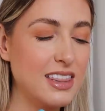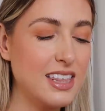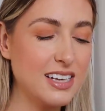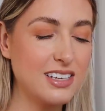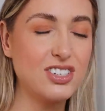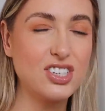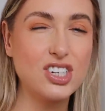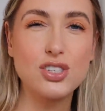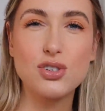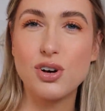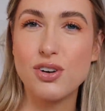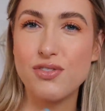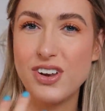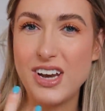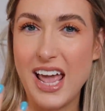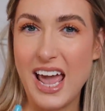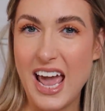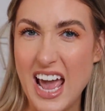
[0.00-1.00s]
this just sort
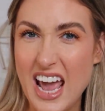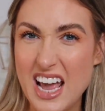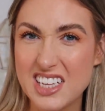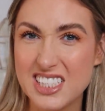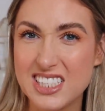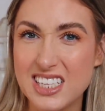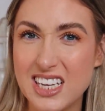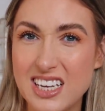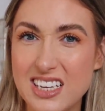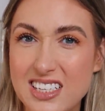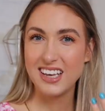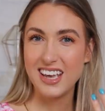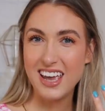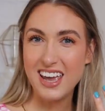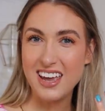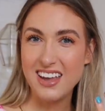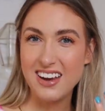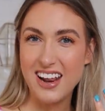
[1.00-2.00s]
of
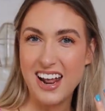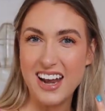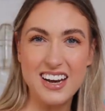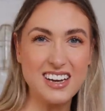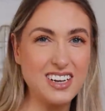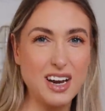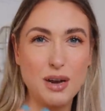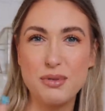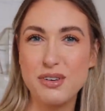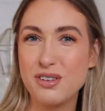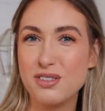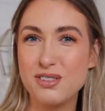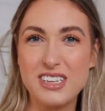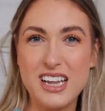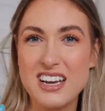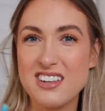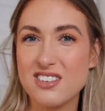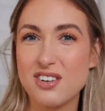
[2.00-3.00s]
enhances it. Anytime you
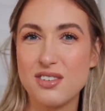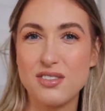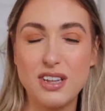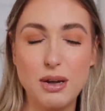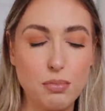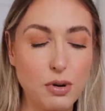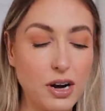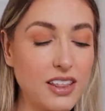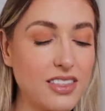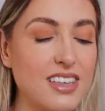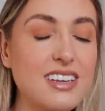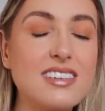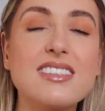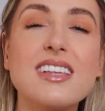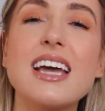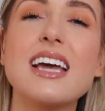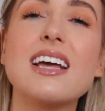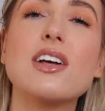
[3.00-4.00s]
use any sort of lip product,
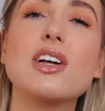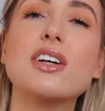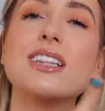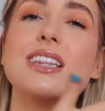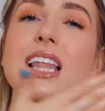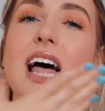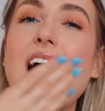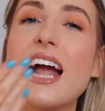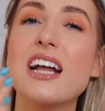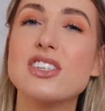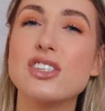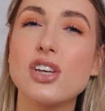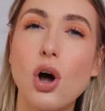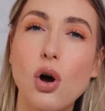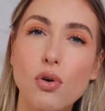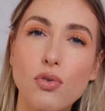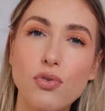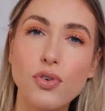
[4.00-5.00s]
this like
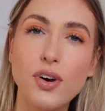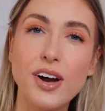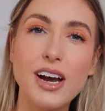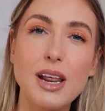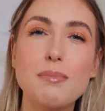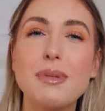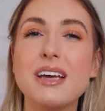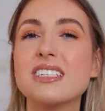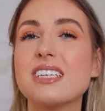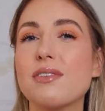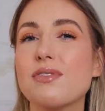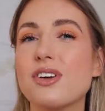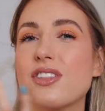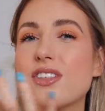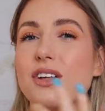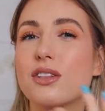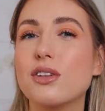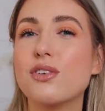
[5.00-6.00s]
glides over it It makes
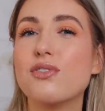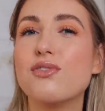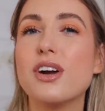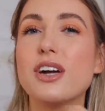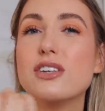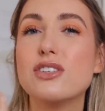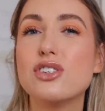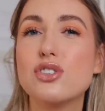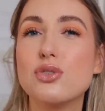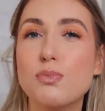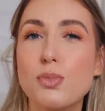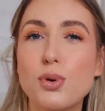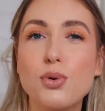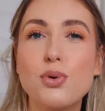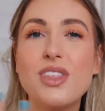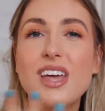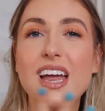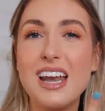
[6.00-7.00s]
everything look very
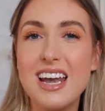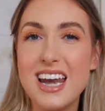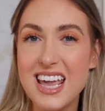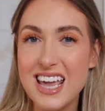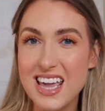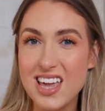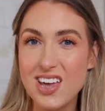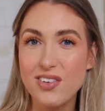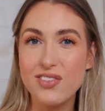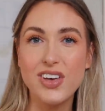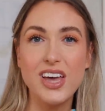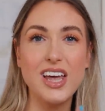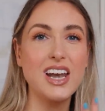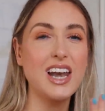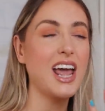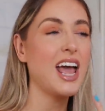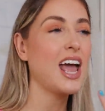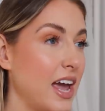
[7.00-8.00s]
smooth and
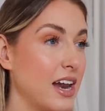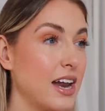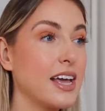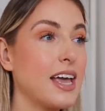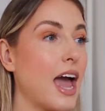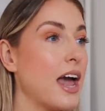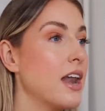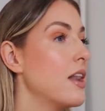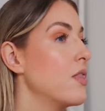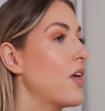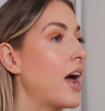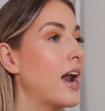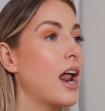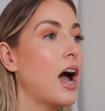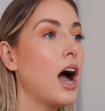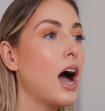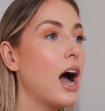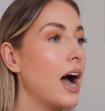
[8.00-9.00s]
even. And again,
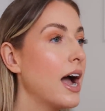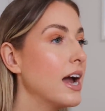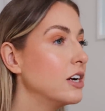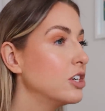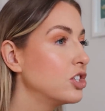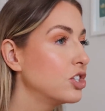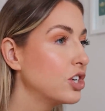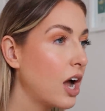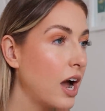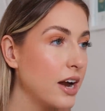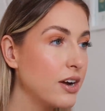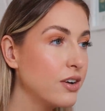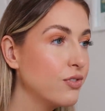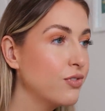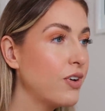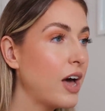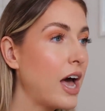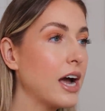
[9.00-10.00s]
that high
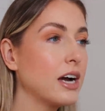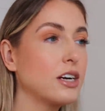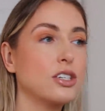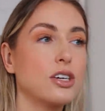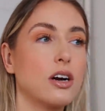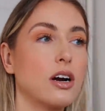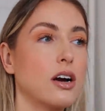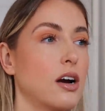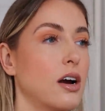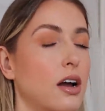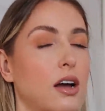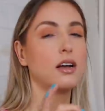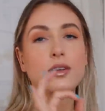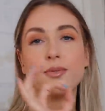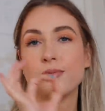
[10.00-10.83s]
shine factor